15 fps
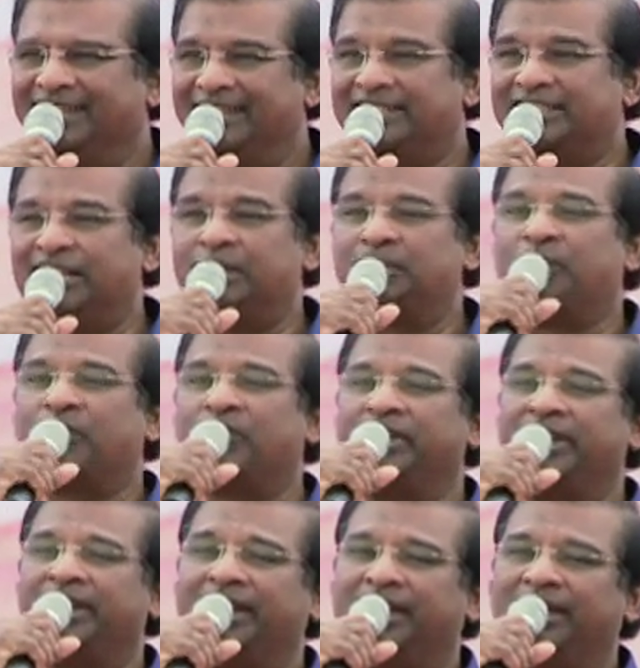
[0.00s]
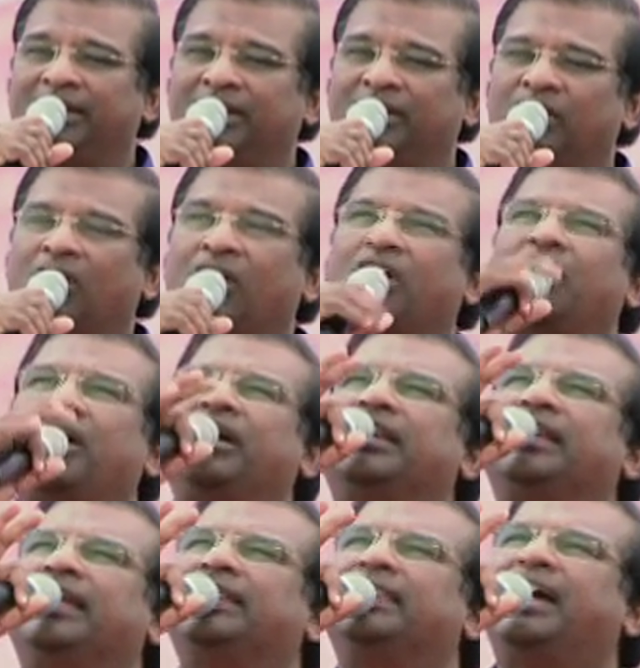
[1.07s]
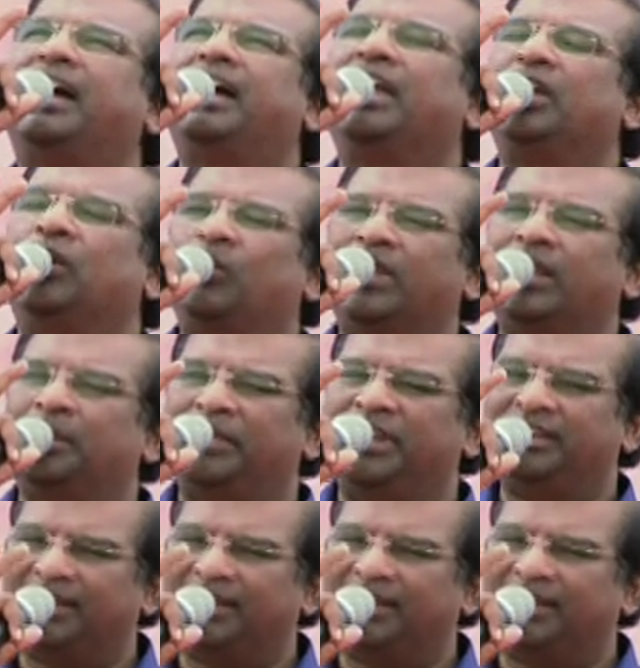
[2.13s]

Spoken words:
He said pray Lord let thy will be